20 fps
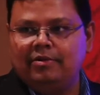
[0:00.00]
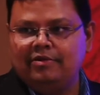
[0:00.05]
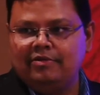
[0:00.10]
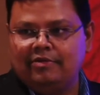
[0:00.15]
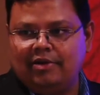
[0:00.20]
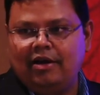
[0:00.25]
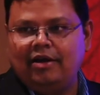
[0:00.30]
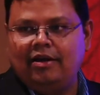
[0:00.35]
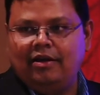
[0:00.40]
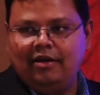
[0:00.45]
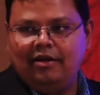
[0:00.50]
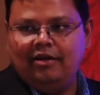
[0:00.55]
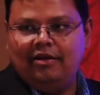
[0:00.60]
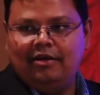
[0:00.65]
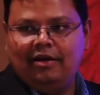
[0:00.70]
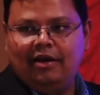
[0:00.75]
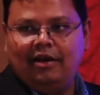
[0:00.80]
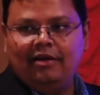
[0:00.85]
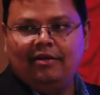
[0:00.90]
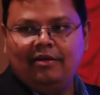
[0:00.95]
design in
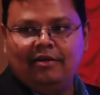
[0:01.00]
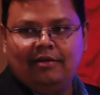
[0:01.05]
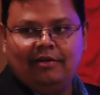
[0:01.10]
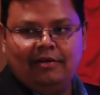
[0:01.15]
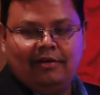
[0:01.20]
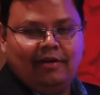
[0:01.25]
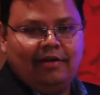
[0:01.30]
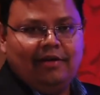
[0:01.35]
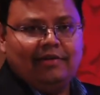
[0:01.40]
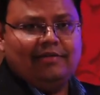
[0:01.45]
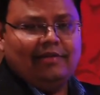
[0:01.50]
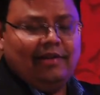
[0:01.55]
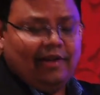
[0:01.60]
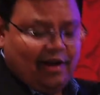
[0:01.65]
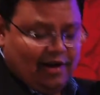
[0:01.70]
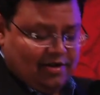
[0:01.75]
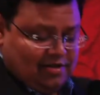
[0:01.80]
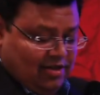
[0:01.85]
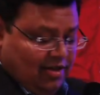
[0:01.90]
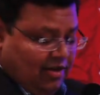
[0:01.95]
India is
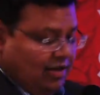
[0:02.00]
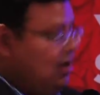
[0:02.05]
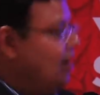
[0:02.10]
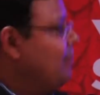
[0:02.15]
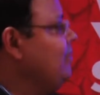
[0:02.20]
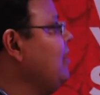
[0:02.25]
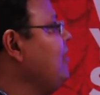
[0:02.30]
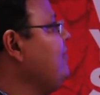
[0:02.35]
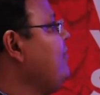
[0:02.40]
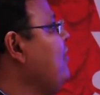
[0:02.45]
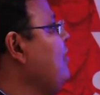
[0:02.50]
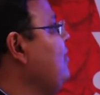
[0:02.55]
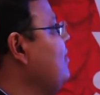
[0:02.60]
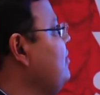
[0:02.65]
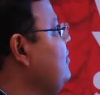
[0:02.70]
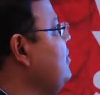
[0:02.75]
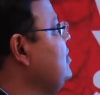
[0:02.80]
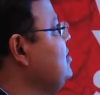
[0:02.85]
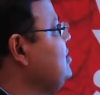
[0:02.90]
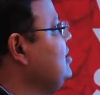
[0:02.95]
largely coming from a
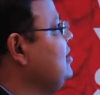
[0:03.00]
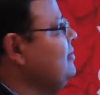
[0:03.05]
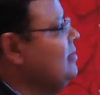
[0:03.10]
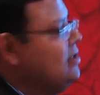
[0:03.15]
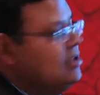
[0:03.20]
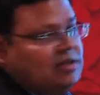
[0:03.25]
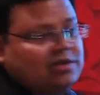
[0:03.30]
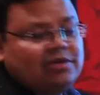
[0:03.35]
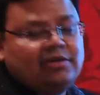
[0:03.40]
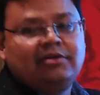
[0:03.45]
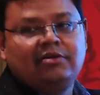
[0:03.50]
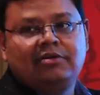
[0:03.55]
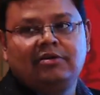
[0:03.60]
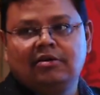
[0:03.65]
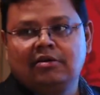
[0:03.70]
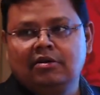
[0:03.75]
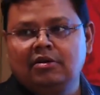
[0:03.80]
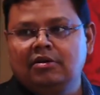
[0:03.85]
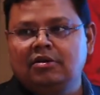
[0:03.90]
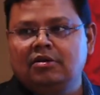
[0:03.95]
vision which
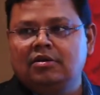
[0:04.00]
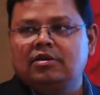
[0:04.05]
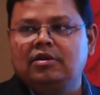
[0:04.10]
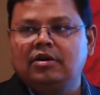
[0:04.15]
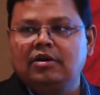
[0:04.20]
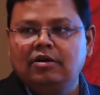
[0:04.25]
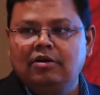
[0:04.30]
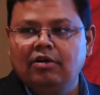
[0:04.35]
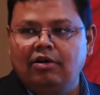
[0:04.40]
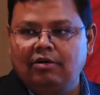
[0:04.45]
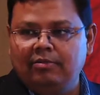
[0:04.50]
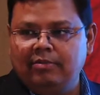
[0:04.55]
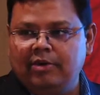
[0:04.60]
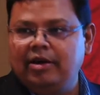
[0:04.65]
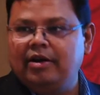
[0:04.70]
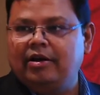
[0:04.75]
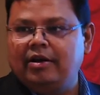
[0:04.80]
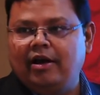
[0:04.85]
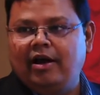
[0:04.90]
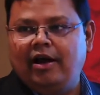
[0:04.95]
the
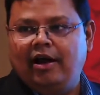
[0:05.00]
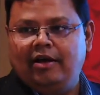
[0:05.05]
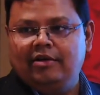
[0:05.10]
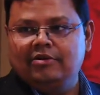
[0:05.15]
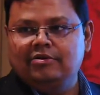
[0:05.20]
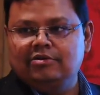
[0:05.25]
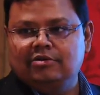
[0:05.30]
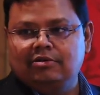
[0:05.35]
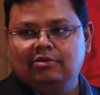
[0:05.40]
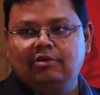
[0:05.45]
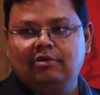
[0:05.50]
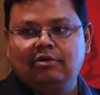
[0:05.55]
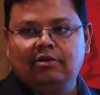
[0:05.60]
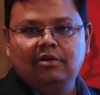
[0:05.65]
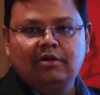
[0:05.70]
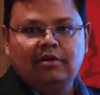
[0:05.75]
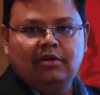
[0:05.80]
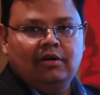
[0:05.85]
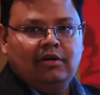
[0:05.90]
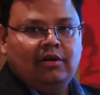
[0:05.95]
government has. So,
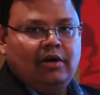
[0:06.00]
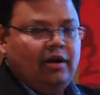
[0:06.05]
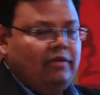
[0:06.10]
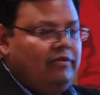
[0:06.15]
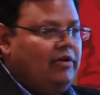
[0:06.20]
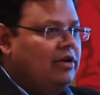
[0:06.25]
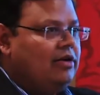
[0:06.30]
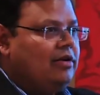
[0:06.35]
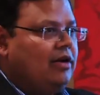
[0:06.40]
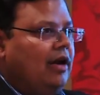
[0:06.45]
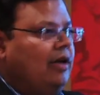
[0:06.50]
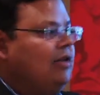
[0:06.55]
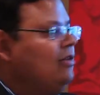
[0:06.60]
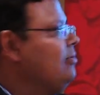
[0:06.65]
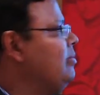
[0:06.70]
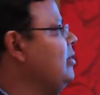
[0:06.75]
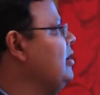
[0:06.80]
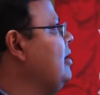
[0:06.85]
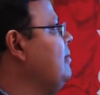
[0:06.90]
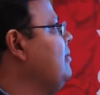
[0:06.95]
and we're trying to
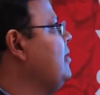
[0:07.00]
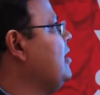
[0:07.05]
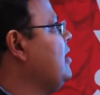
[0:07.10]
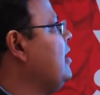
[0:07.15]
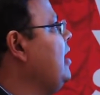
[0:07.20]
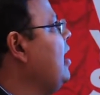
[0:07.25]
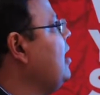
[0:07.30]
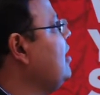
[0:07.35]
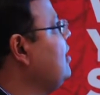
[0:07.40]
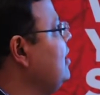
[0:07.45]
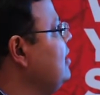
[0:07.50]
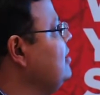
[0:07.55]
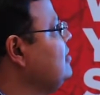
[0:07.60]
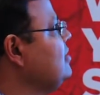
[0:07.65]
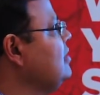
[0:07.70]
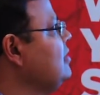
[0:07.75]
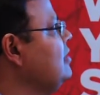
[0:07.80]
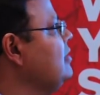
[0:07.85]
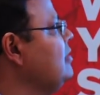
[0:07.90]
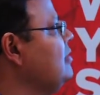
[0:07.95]
become a catalyst
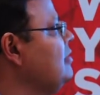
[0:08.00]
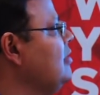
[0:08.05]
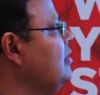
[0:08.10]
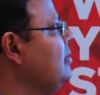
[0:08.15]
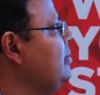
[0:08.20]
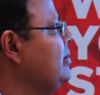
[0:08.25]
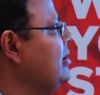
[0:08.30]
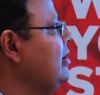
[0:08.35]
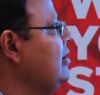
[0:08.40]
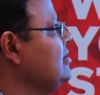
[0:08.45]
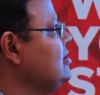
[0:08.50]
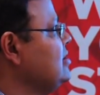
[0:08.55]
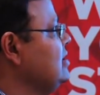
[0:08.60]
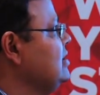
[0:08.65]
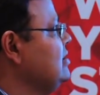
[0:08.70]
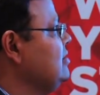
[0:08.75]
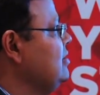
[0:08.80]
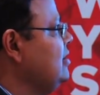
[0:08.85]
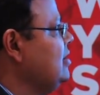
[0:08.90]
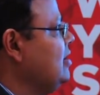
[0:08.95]
in this whole
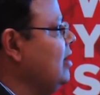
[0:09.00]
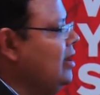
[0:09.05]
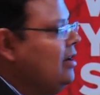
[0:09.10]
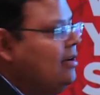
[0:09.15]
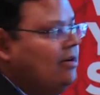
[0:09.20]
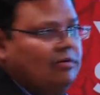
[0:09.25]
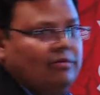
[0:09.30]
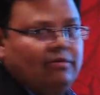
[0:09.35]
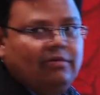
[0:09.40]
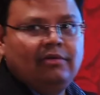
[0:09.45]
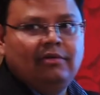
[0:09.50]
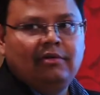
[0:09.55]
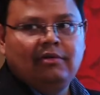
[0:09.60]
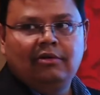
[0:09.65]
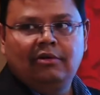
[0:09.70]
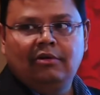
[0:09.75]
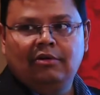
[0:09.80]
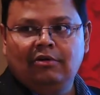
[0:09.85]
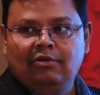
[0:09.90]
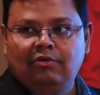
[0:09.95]
process and trying to
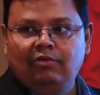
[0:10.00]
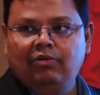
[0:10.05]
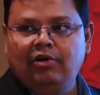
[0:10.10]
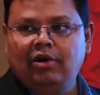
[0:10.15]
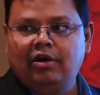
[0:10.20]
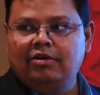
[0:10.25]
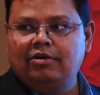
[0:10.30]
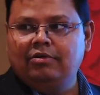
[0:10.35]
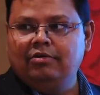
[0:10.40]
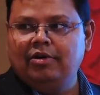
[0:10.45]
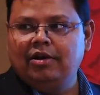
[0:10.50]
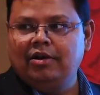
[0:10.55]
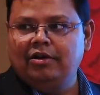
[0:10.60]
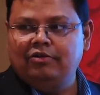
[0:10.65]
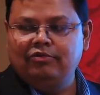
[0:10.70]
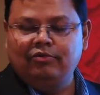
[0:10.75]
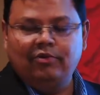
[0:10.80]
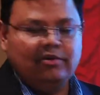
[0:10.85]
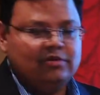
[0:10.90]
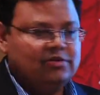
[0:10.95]
work together
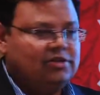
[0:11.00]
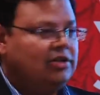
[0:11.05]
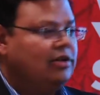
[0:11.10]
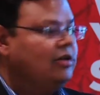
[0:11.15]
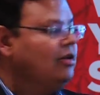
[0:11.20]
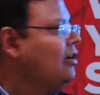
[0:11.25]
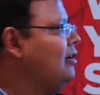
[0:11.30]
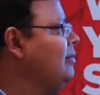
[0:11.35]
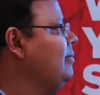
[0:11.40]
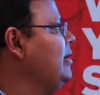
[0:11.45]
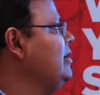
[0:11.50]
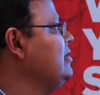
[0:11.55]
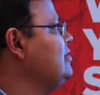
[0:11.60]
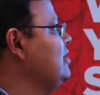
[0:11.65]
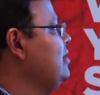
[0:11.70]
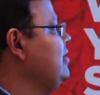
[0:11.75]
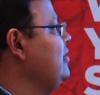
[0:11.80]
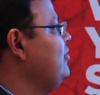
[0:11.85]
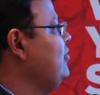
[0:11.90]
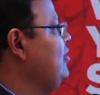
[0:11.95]
towards the government's
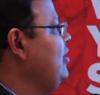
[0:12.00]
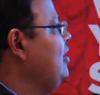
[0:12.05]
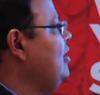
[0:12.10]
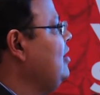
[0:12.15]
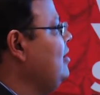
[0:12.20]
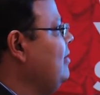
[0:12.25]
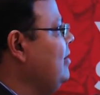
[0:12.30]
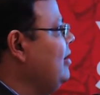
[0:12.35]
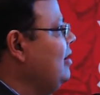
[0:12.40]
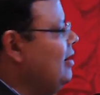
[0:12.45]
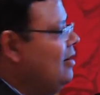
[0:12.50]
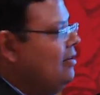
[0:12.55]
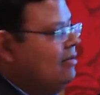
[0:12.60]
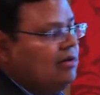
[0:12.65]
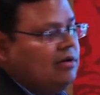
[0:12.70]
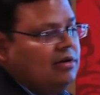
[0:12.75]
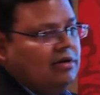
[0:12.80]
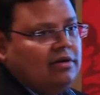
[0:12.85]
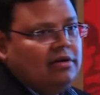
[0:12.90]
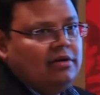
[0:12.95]
initiative
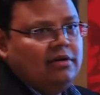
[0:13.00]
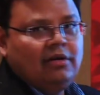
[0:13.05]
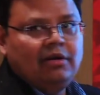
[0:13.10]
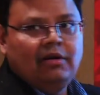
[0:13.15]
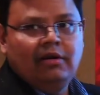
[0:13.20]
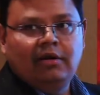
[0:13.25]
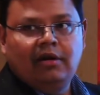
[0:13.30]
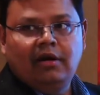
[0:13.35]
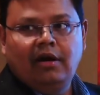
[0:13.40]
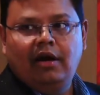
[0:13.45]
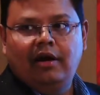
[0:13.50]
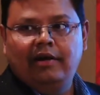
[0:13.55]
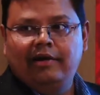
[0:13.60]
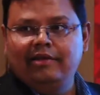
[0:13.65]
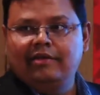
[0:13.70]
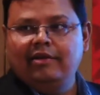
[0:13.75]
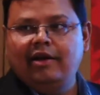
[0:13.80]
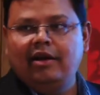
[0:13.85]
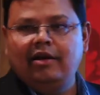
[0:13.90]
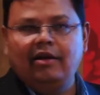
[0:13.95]
around
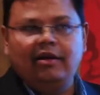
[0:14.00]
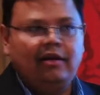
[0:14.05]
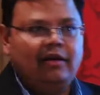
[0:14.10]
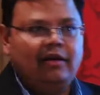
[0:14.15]
designing